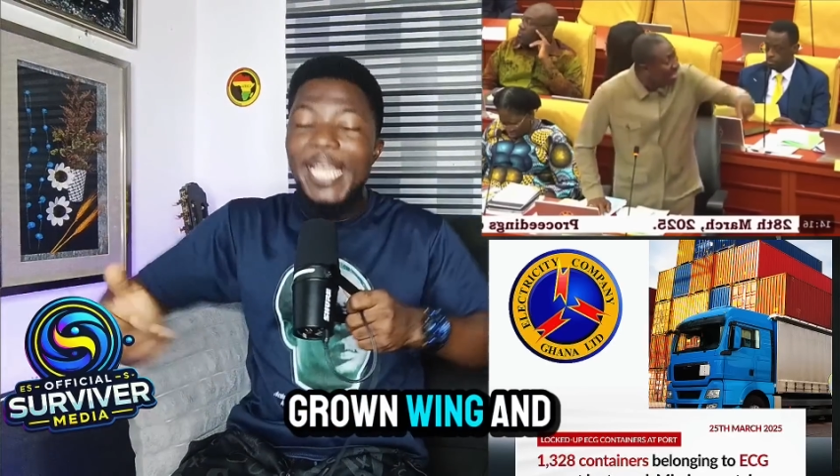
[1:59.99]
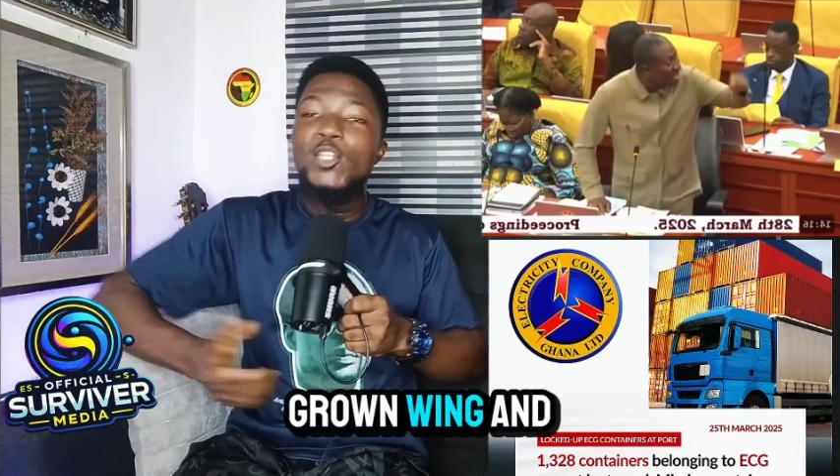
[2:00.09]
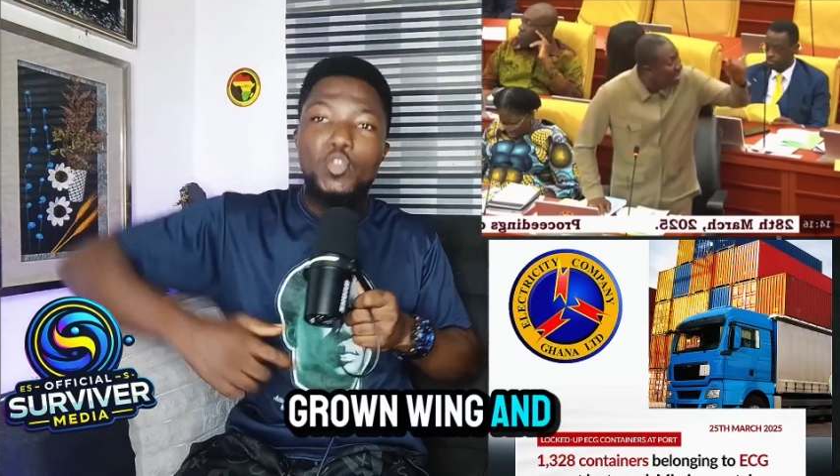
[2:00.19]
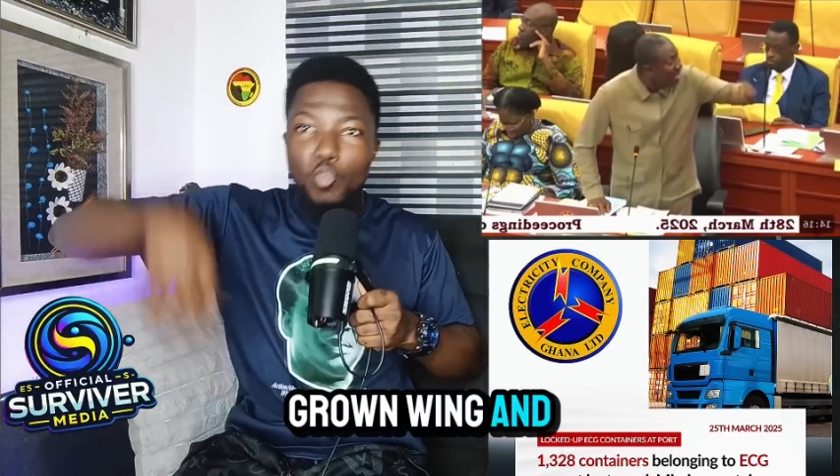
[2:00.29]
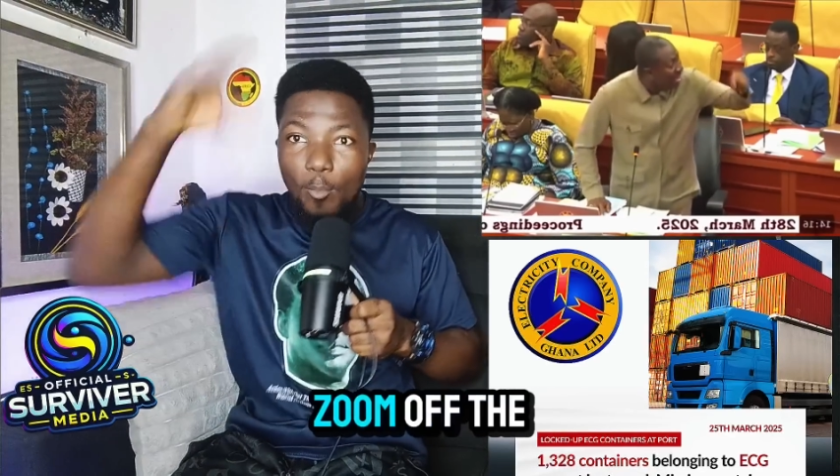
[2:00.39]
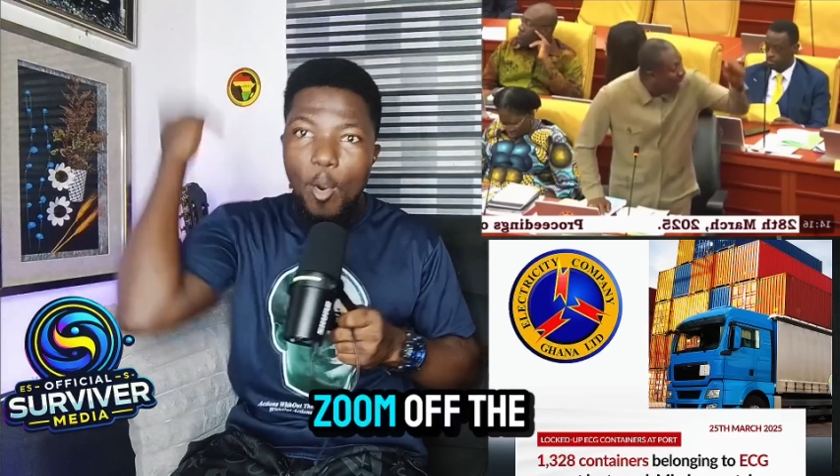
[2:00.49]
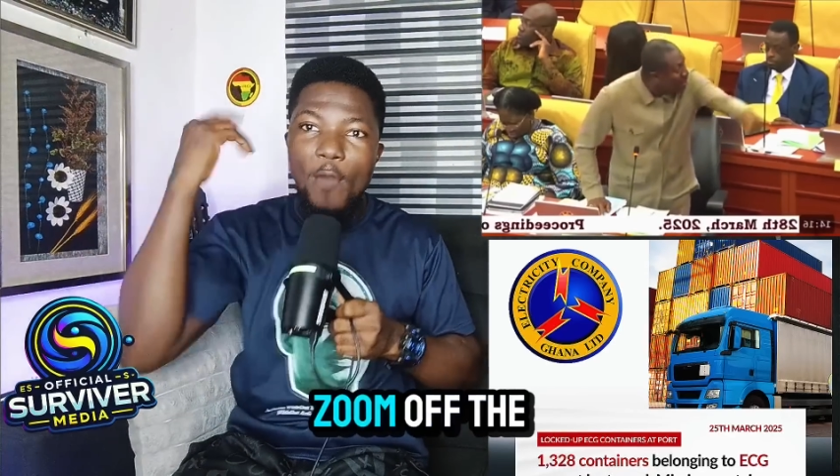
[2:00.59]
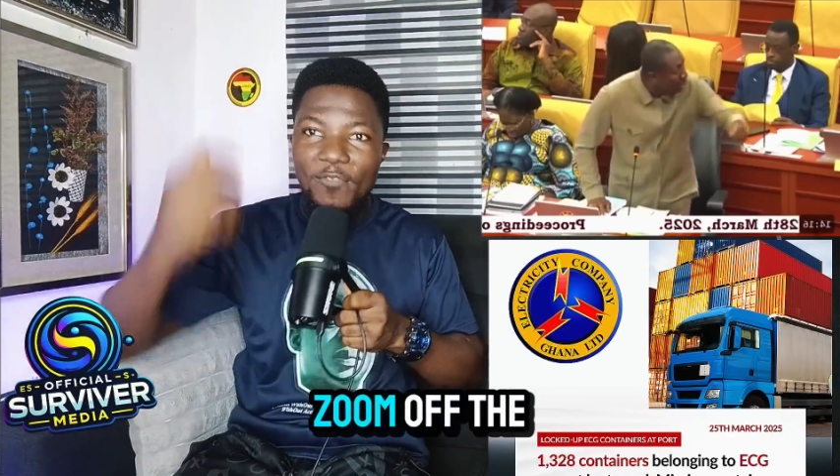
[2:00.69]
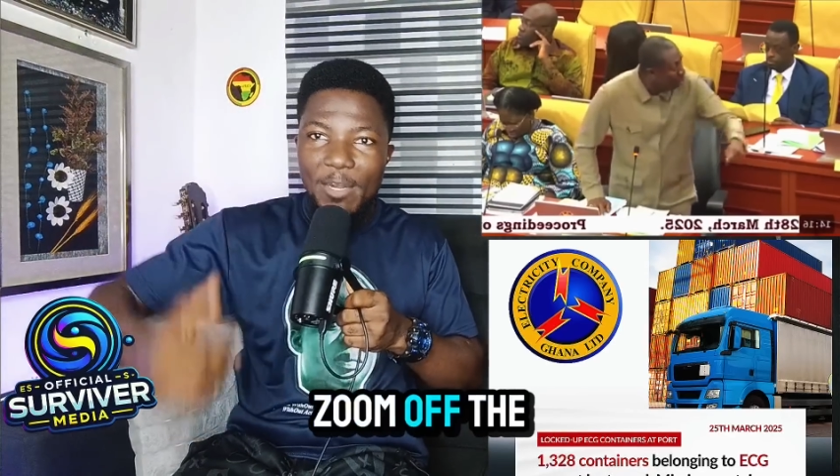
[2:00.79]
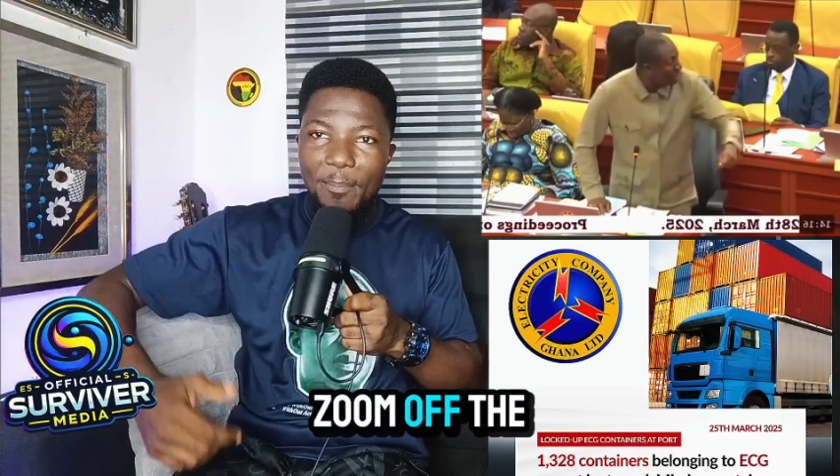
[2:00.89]
and zoom
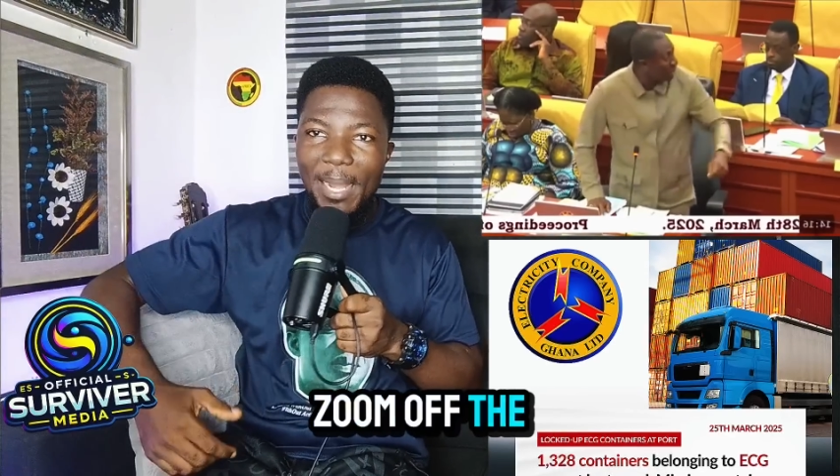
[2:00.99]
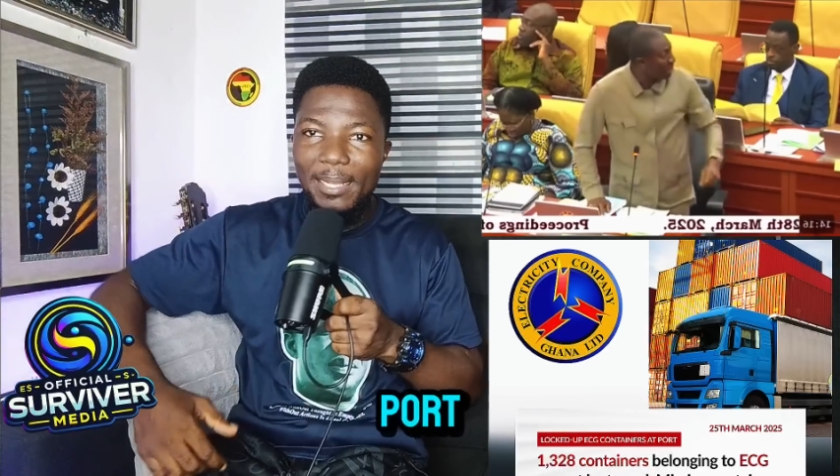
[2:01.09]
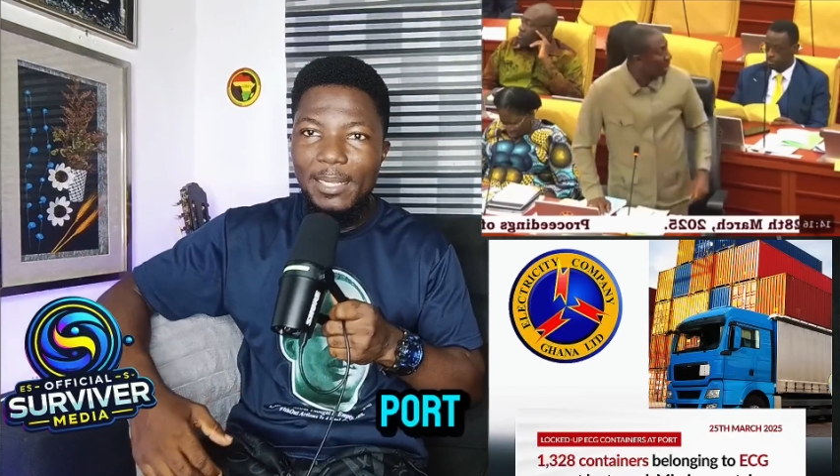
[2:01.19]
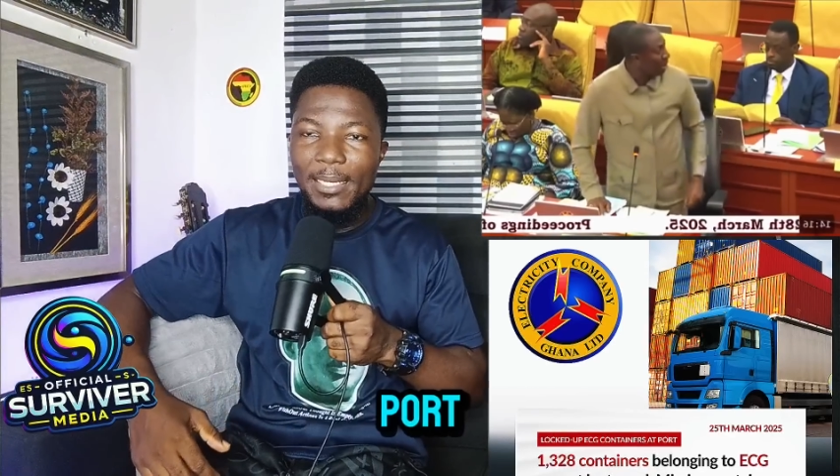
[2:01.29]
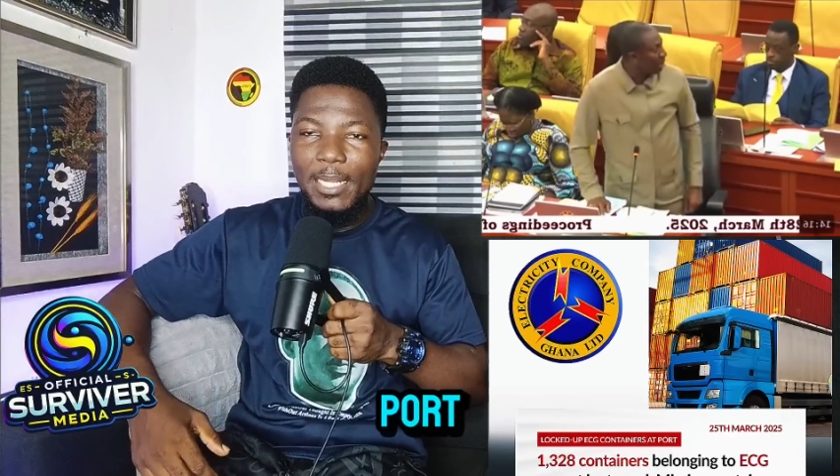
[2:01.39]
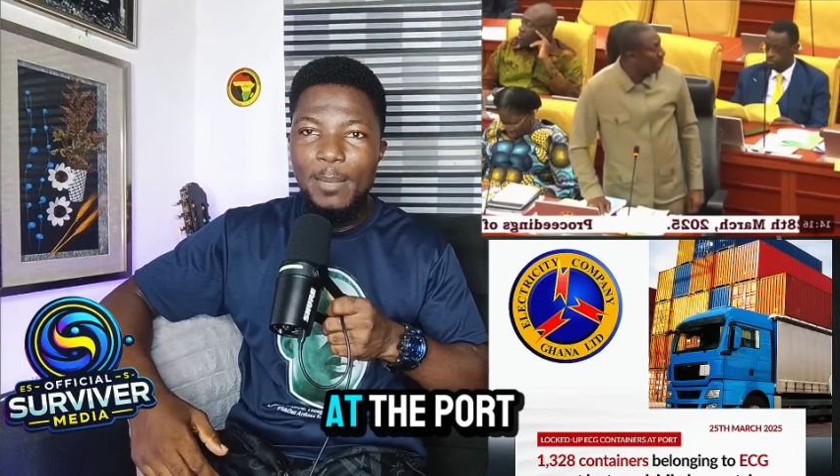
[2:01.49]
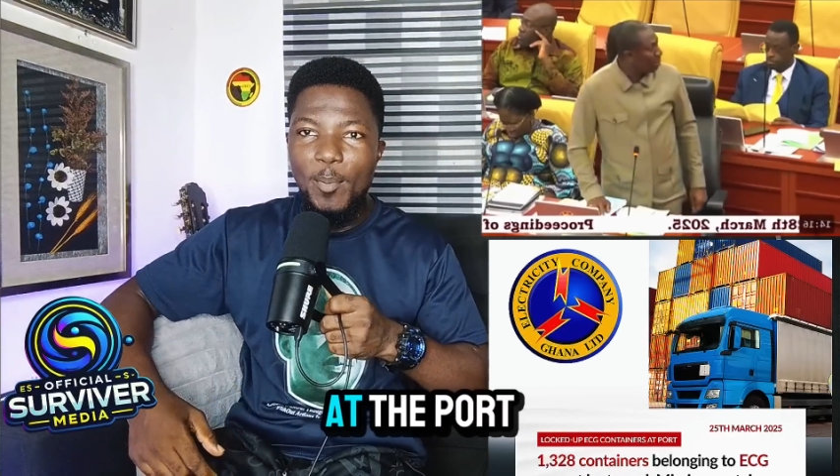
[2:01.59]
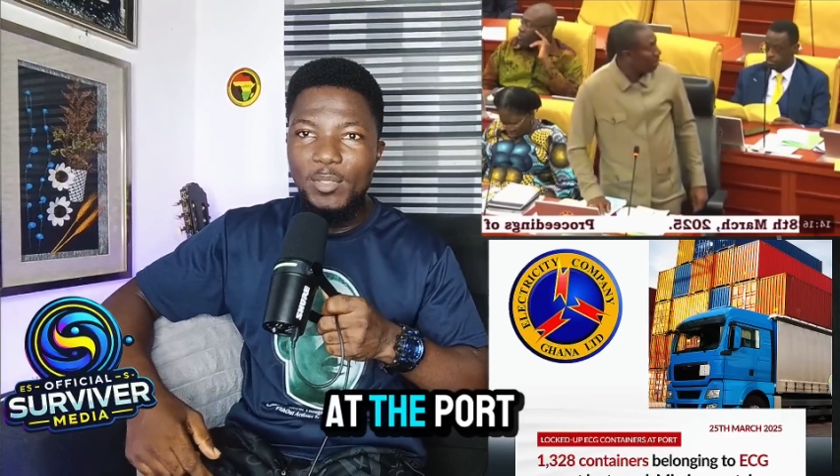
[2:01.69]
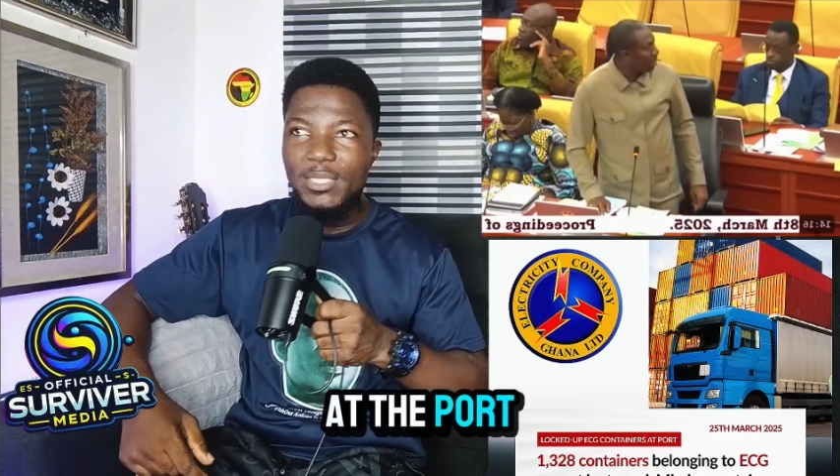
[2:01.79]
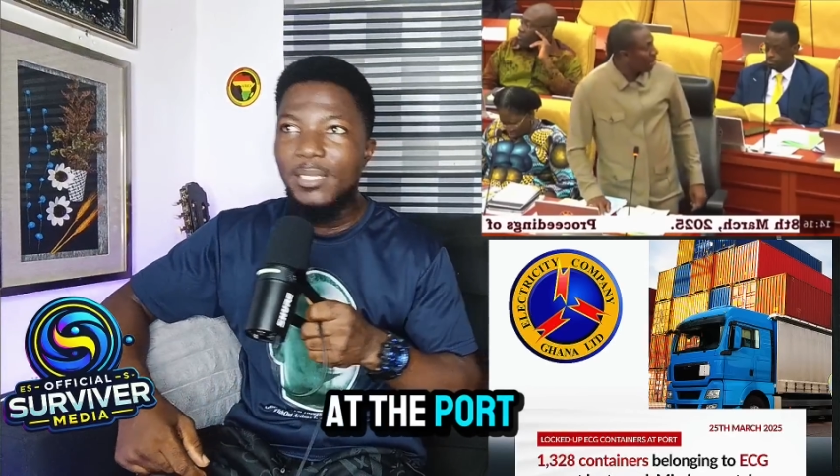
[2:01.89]
off the
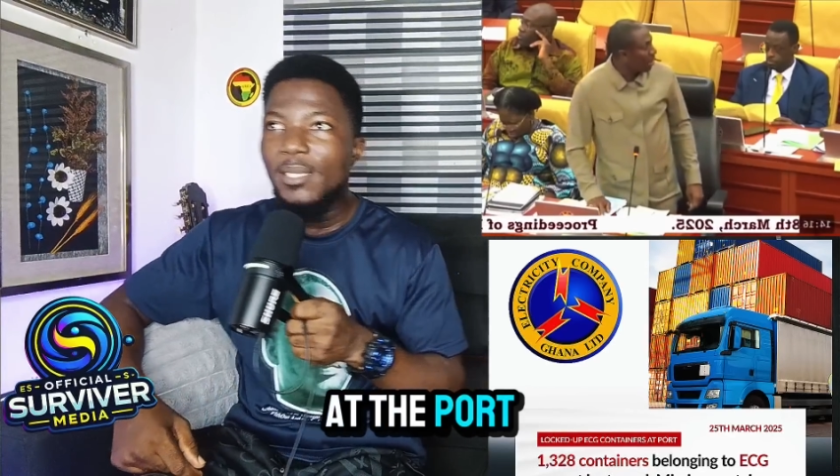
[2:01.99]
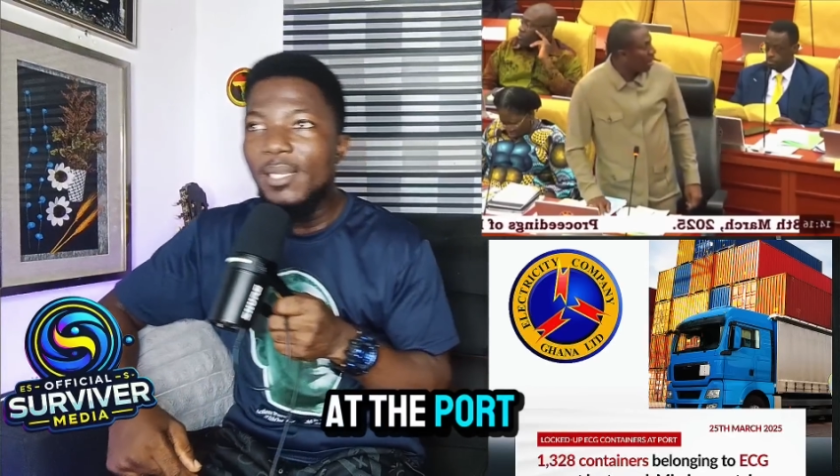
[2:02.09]
port.